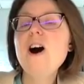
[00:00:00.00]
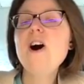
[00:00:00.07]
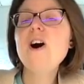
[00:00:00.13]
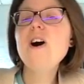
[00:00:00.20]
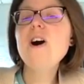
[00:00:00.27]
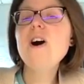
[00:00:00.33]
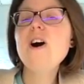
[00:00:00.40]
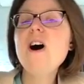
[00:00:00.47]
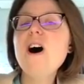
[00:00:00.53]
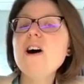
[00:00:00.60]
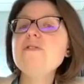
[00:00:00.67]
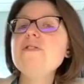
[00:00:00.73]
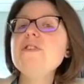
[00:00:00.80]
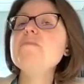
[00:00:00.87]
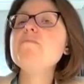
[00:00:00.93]
are
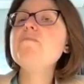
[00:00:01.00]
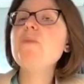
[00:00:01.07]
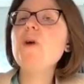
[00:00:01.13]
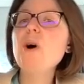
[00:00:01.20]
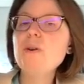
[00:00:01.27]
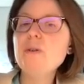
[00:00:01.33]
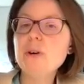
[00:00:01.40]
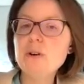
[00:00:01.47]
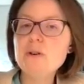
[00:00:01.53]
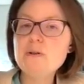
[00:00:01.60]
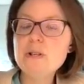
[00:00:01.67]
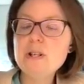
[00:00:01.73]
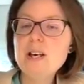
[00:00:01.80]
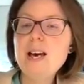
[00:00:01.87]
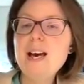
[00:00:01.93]
often
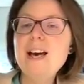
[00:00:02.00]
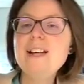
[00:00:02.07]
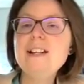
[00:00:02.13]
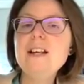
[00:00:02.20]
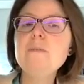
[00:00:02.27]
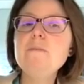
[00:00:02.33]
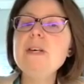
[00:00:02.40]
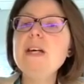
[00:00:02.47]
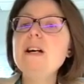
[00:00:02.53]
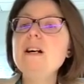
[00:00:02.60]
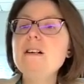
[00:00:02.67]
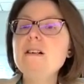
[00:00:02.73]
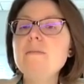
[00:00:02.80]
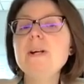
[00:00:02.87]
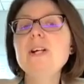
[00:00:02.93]
borrowed and can
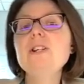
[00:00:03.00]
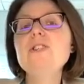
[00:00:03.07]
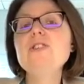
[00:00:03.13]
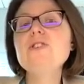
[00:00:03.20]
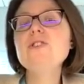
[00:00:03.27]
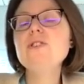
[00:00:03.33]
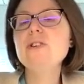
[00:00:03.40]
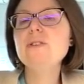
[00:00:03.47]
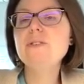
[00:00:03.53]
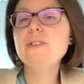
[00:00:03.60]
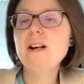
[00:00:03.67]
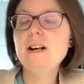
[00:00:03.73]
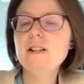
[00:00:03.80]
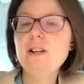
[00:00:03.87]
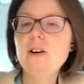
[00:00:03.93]
become a conserved
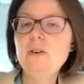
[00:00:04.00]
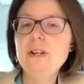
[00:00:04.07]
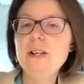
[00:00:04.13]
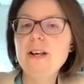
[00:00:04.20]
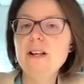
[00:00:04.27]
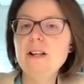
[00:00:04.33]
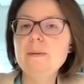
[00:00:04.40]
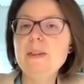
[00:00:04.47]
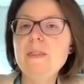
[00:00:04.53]
non-coding element.